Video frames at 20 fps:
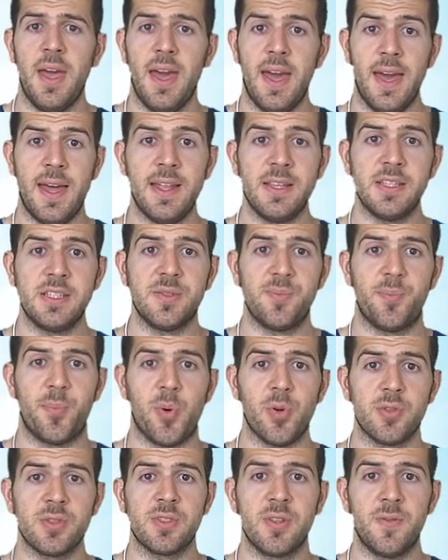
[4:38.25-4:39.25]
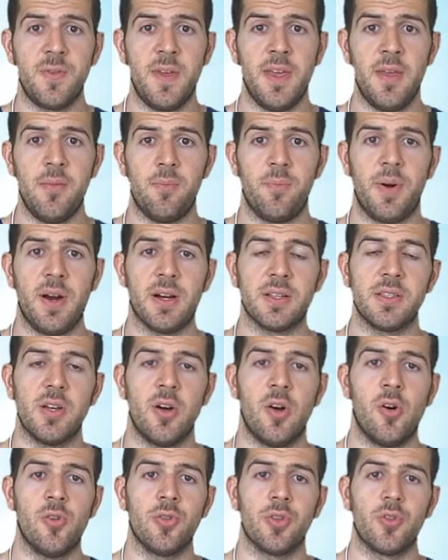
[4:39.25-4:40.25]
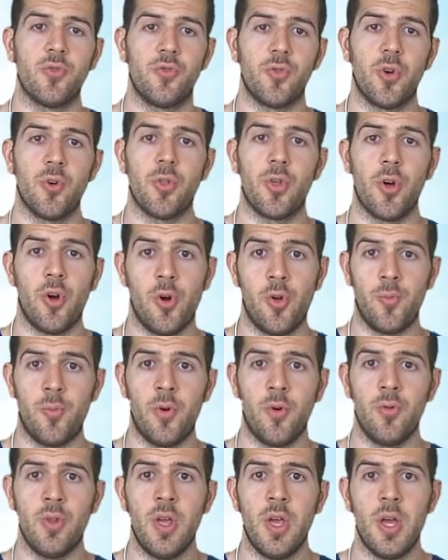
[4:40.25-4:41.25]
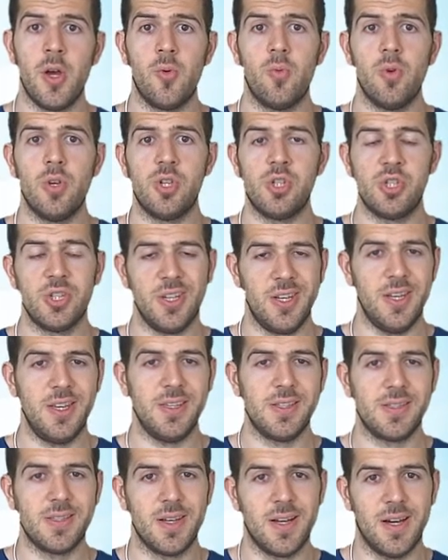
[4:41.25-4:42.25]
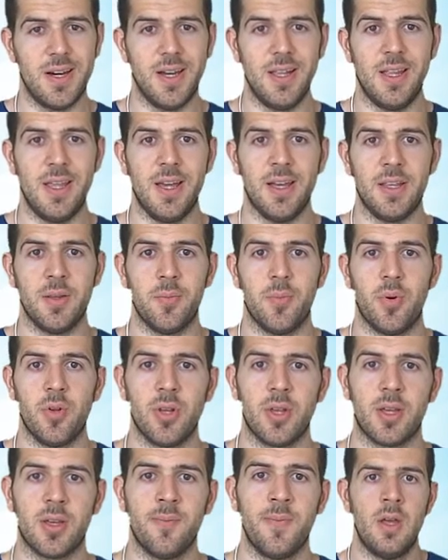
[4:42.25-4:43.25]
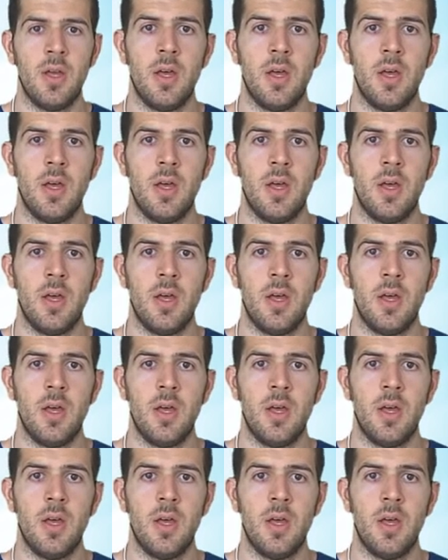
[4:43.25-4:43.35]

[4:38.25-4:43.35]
and positive impact on growth hormone, which is highly anabolic.